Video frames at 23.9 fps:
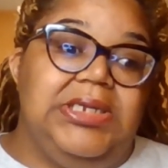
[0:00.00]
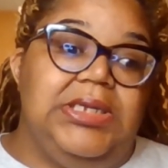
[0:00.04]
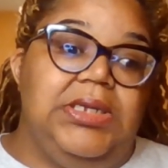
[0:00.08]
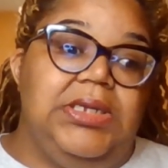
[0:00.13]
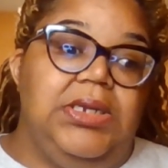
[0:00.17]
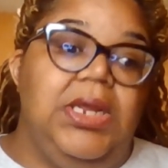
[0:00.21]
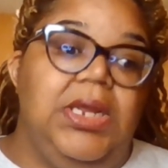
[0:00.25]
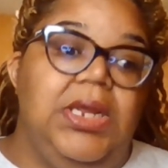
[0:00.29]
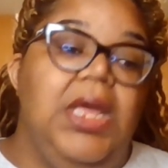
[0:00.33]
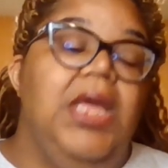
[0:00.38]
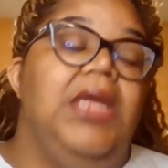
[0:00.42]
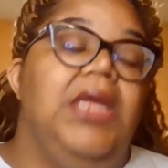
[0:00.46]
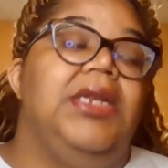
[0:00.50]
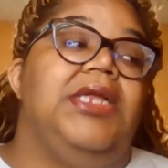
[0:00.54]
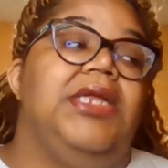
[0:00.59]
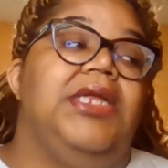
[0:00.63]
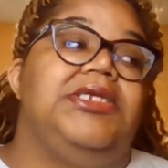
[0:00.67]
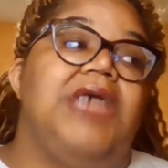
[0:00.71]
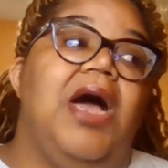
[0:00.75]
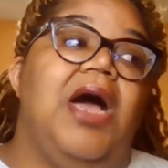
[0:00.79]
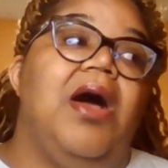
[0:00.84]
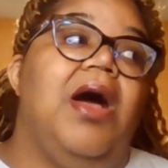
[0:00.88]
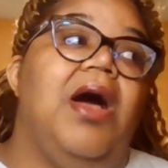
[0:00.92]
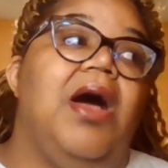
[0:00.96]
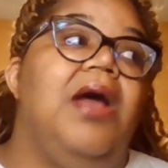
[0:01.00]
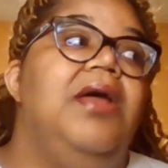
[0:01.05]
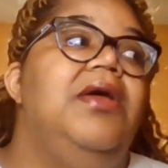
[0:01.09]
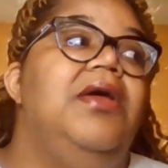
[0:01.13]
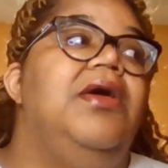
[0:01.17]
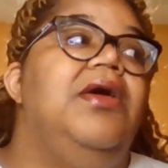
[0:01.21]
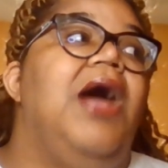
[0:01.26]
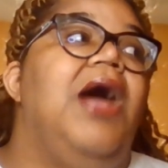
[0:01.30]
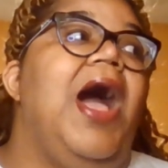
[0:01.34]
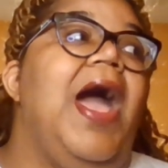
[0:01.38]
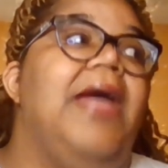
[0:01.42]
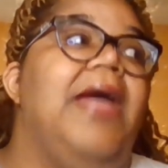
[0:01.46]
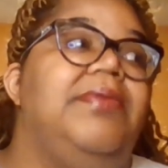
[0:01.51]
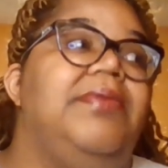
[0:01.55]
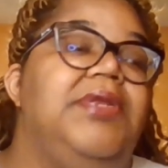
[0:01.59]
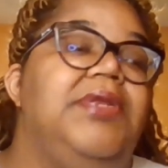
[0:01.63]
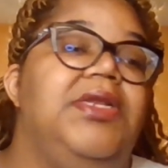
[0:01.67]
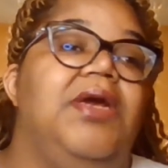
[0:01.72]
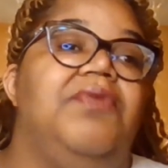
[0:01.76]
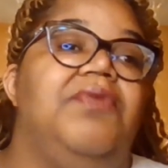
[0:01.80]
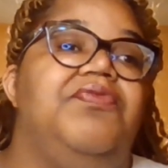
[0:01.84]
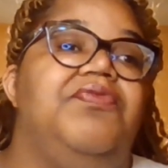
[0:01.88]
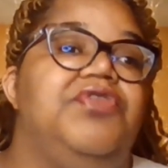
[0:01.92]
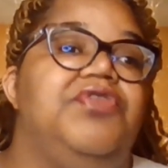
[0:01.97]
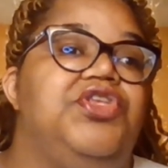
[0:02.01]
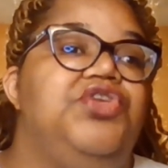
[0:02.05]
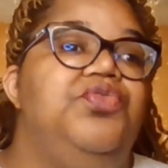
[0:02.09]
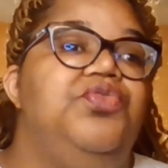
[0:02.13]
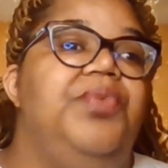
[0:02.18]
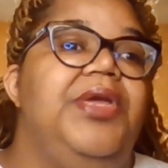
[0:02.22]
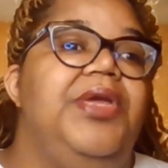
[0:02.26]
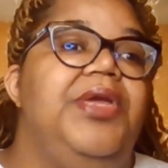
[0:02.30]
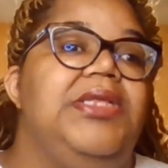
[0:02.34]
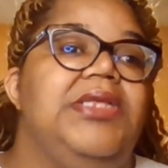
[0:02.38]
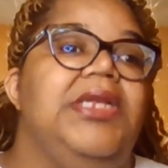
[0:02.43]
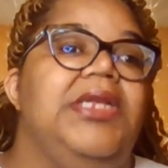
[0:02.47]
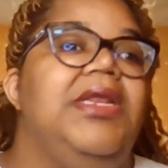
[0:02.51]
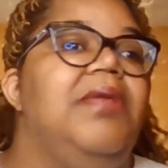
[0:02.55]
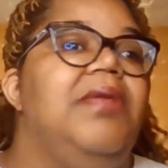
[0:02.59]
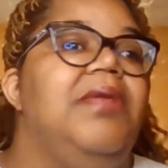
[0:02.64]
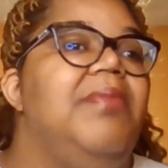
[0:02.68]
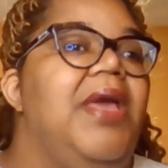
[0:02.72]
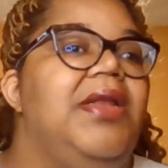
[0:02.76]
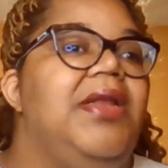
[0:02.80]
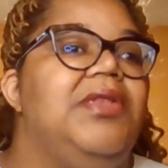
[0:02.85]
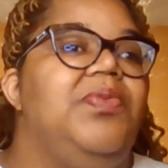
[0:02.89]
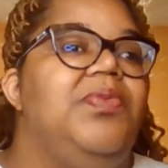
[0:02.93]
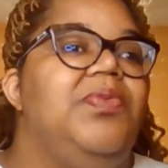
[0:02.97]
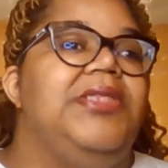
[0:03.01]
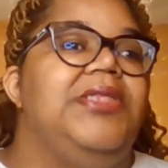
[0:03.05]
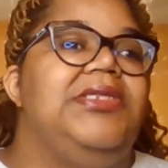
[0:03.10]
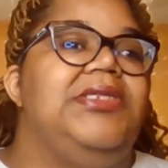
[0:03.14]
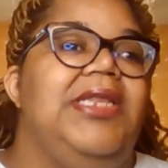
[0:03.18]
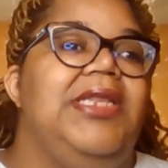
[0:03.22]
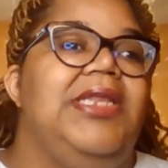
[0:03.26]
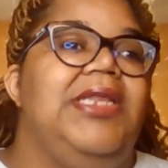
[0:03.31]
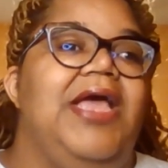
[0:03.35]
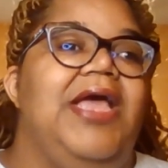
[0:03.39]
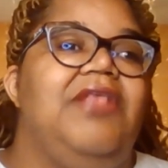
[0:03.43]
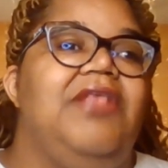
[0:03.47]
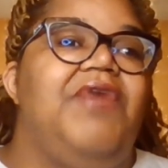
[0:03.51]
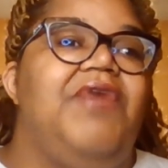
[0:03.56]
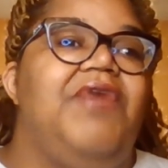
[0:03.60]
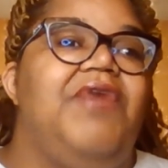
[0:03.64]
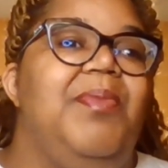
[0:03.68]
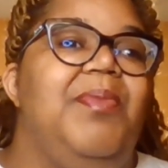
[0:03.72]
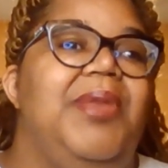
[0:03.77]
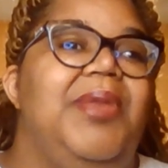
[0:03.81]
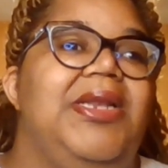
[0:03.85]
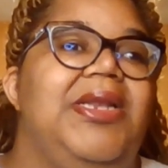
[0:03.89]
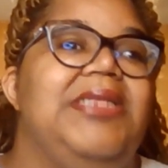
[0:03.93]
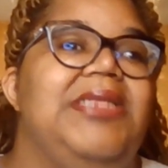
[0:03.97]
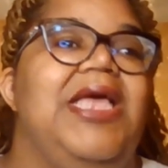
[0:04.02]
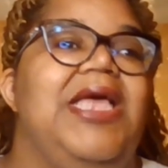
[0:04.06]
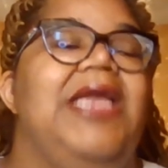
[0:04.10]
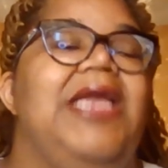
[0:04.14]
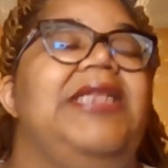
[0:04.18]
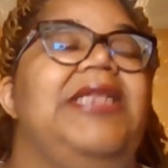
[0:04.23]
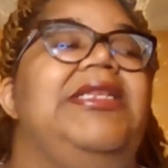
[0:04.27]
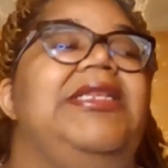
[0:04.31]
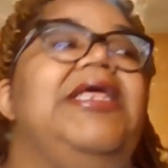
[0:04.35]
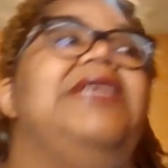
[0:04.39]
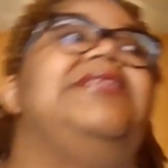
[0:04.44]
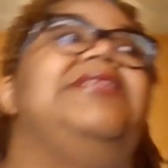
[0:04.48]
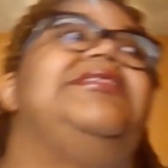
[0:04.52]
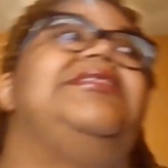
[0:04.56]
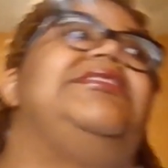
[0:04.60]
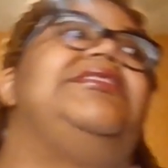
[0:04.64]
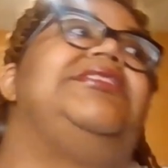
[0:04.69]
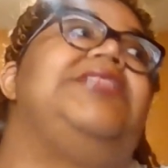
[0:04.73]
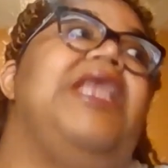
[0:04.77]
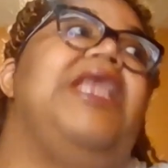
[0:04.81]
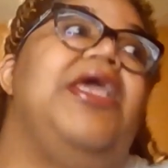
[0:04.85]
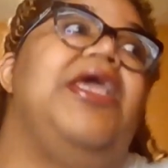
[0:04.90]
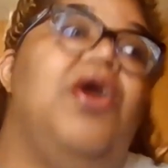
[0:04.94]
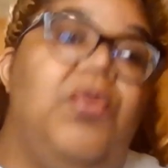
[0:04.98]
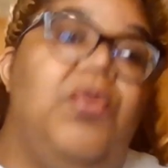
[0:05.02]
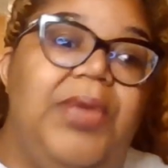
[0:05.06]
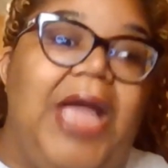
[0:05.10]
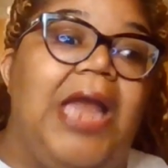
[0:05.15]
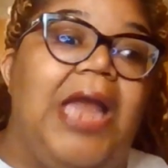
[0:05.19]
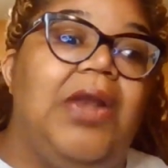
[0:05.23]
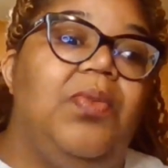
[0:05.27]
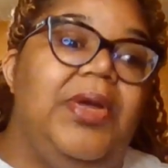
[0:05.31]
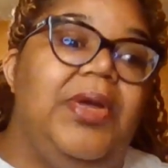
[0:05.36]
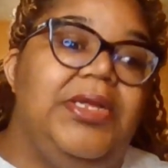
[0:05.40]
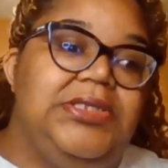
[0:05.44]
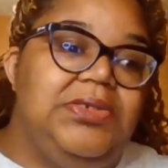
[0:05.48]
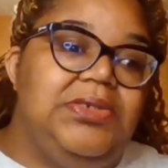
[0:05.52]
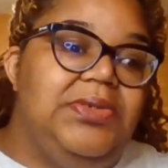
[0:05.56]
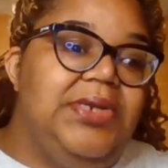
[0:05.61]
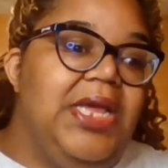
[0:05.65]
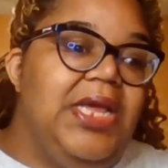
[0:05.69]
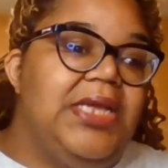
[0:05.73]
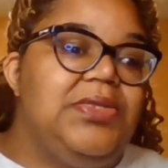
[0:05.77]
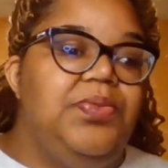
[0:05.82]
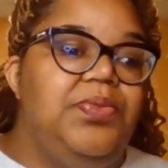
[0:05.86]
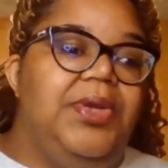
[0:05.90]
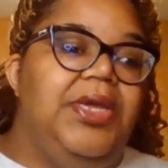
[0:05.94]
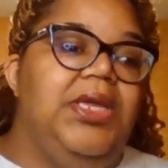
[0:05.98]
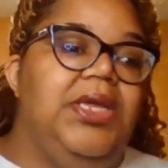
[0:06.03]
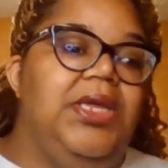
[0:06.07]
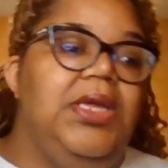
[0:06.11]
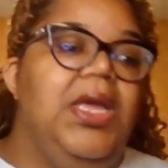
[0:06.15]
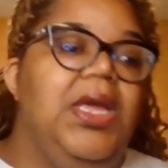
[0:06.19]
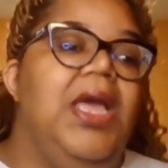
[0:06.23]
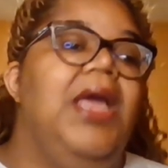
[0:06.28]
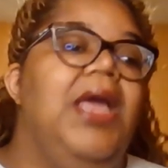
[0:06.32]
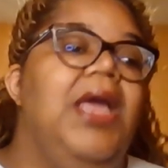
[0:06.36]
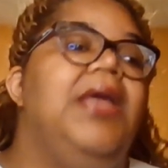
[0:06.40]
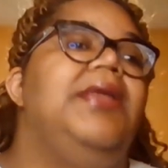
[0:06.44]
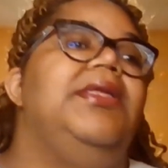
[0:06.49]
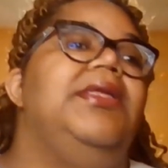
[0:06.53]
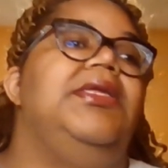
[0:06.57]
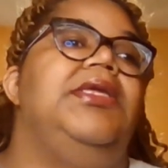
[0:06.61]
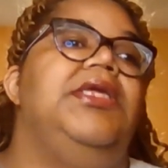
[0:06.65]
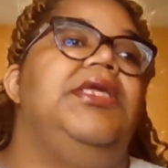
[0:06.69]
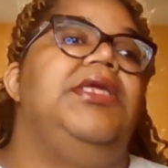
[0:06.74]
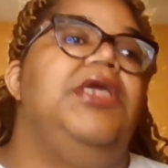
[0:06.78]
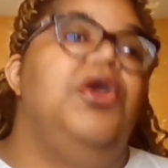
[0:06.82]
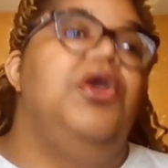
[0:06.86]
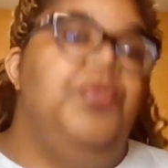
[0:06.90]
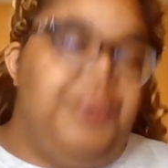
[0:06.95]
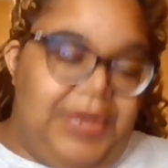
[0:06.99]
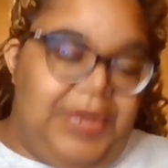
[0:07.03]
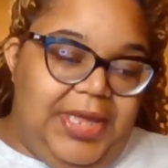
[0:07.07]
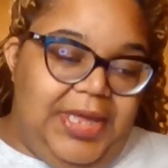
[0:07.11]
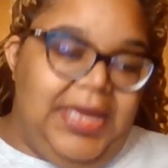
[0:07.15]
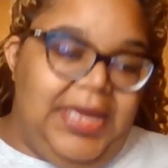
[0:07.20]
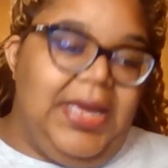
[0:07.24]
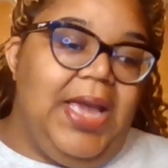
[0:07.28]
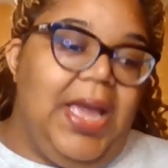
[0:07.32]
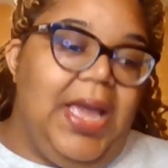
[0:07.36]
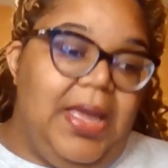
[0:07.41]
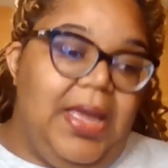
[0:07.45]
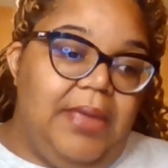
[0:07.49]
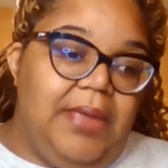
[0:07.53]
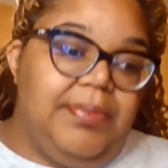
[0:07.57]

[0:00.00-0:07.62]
That y'all hyped it up for 2 weeks and then made us wait to the last 5 minutes and then still we gotta wait till next week. You playing games.